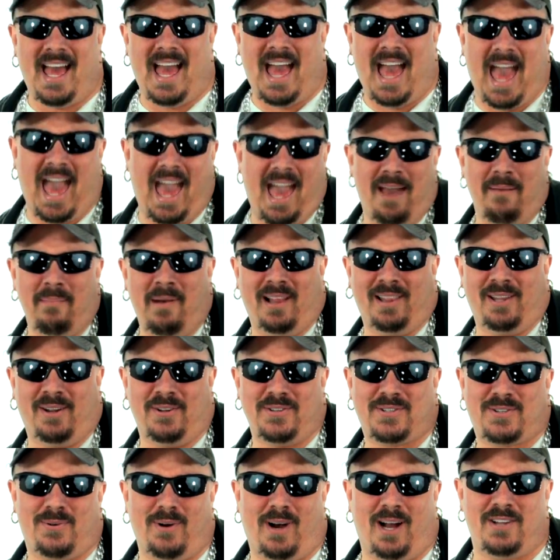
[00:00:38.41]
Hey, my little
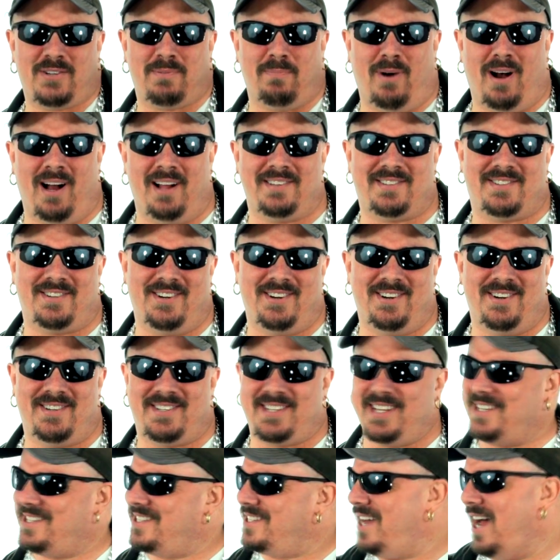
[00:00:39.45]
Squatch monsters.
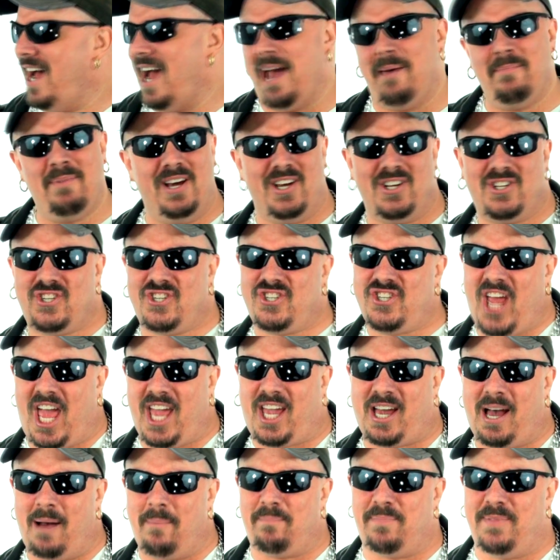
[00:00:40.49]
It's time to
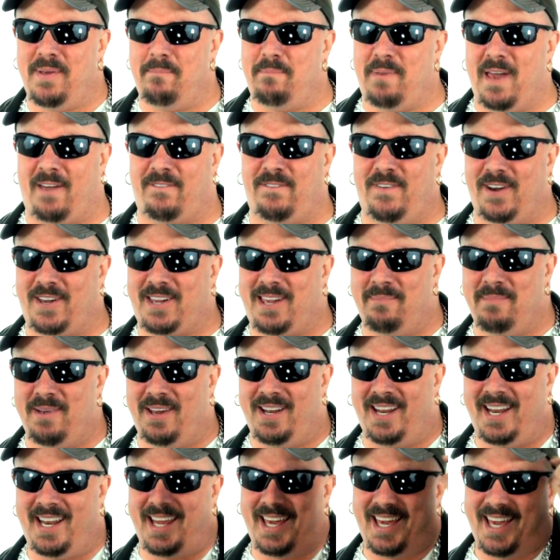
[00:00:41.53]
shake up the Bigfoot
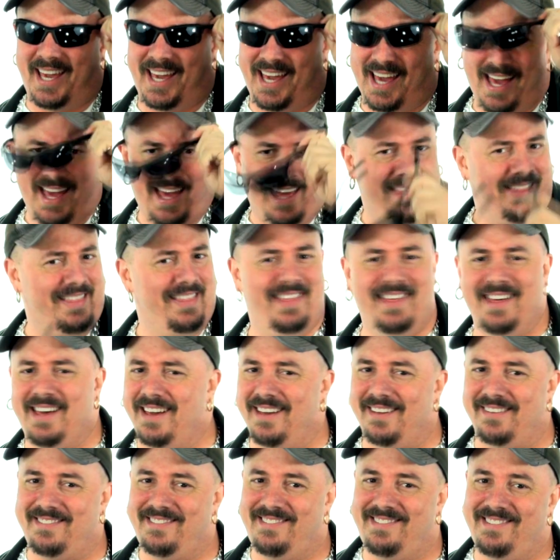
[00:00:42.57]
community.
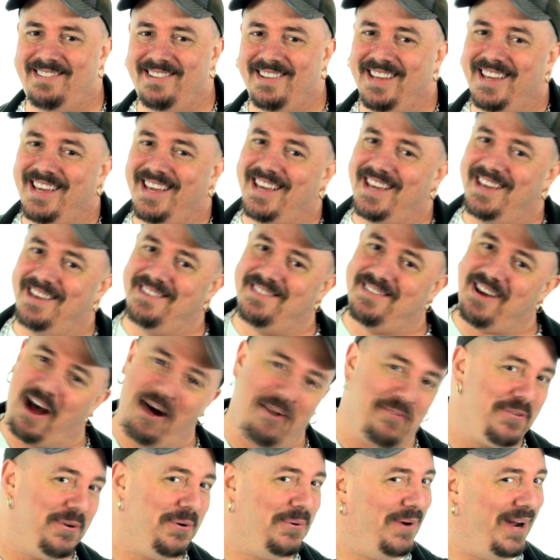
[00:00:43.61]
This is
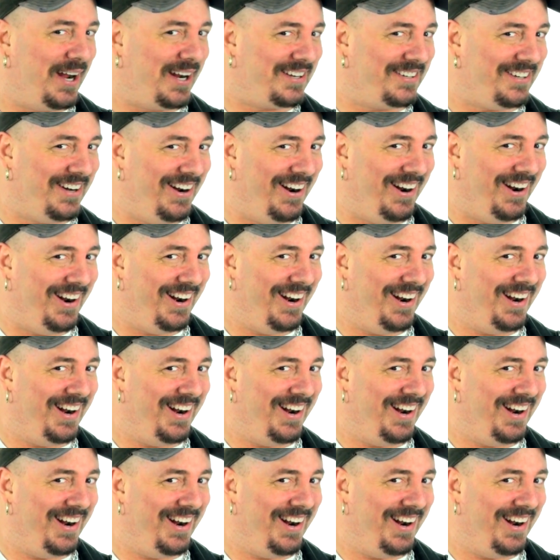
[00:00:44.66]
Off the Rictor.